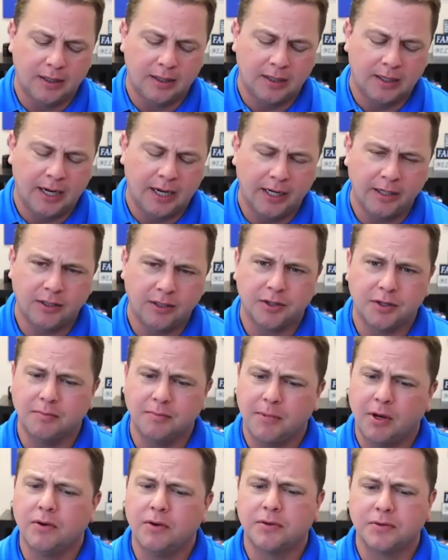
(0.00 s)
Hey, look, your
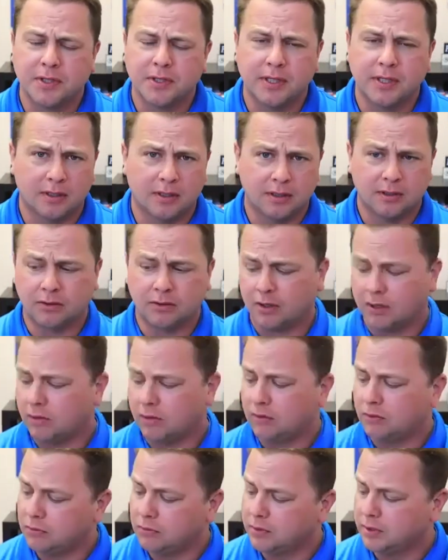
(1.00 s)
motor's getting a little
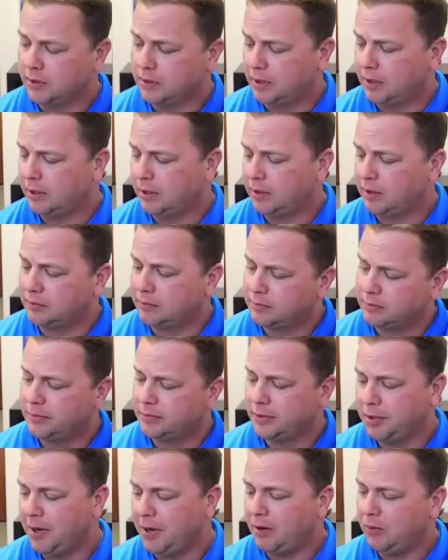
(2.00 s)
old.
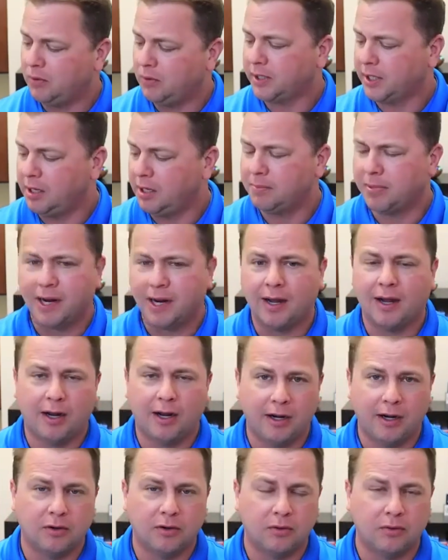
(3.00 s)
You might want to keep an
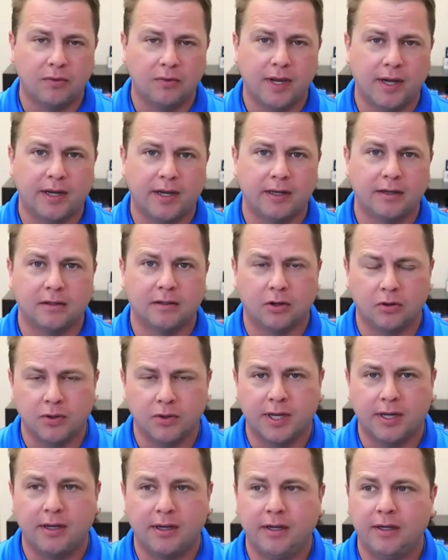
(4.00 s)
eye on that,
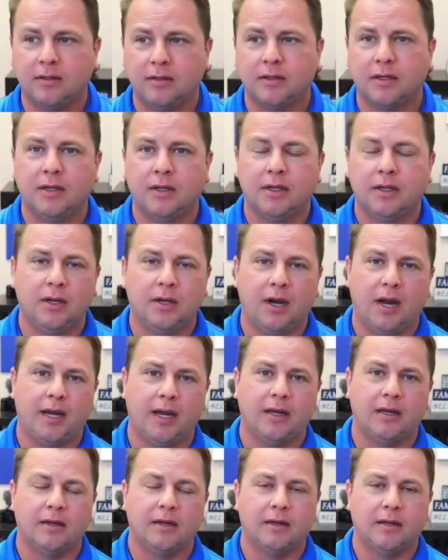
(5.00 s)
okay?
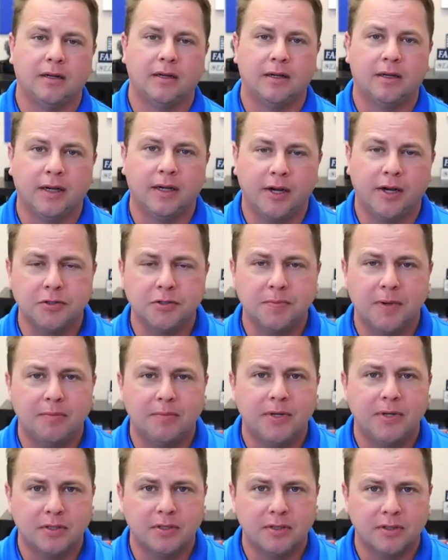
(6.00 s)
And uh, here's my
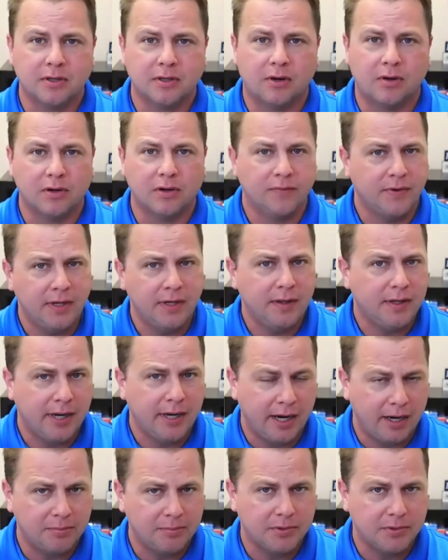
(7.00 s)
business card. If anything
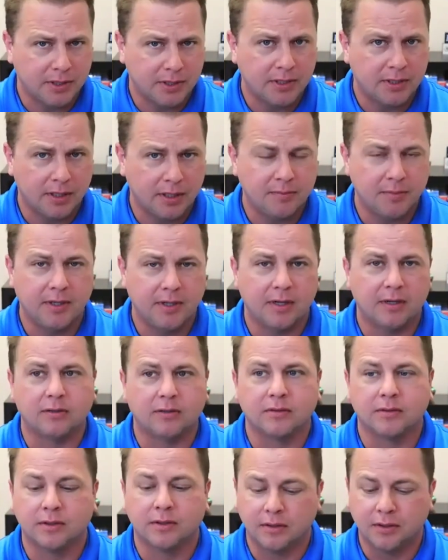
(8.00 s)
happens again, let me know.
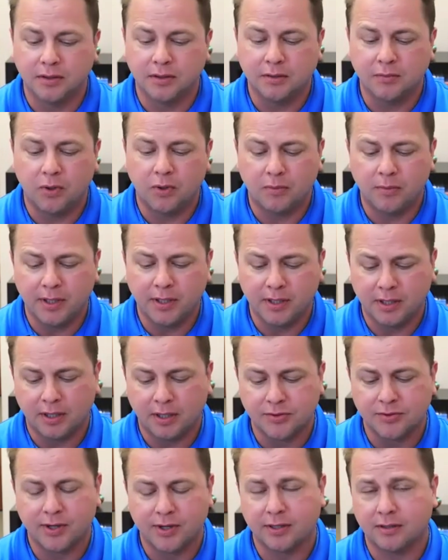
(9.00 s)
Good meaning
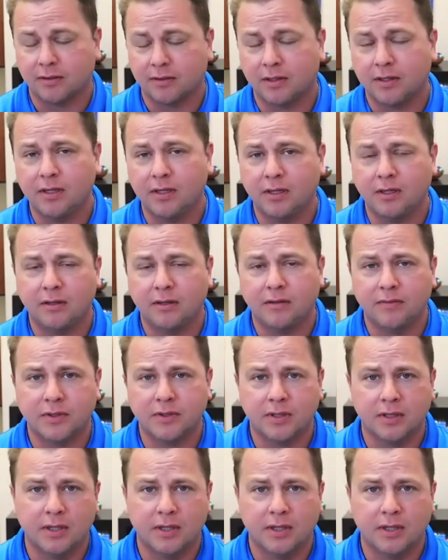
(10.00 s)
contractor leaves,